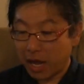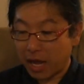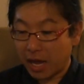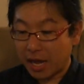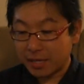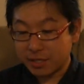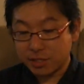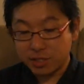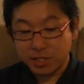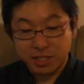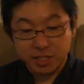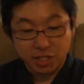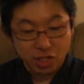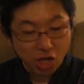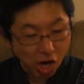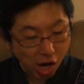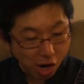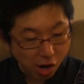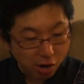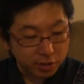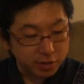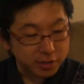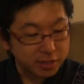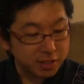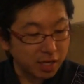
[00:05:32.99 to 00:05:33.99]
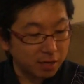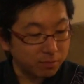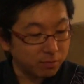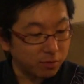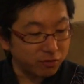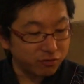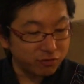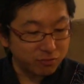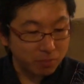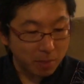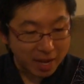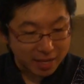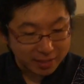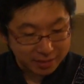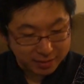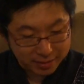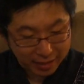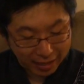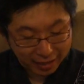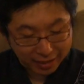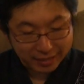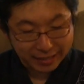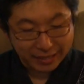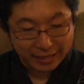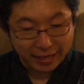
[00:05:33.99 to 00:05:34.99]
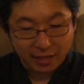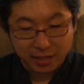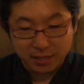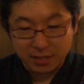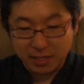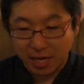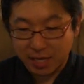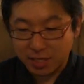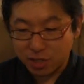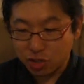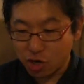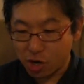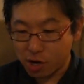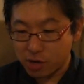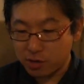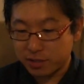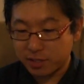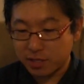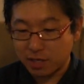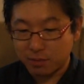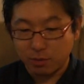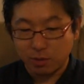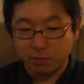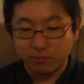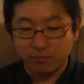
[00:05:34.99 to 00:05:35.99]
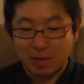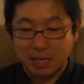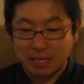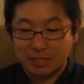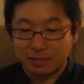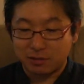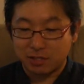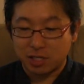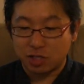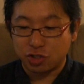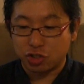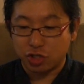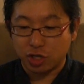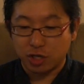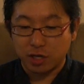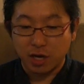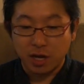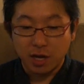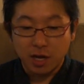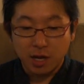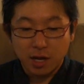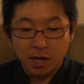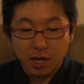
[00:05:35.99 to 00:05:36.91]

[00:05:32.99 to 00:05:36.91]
I share some of my techniques. I share some of my stitching.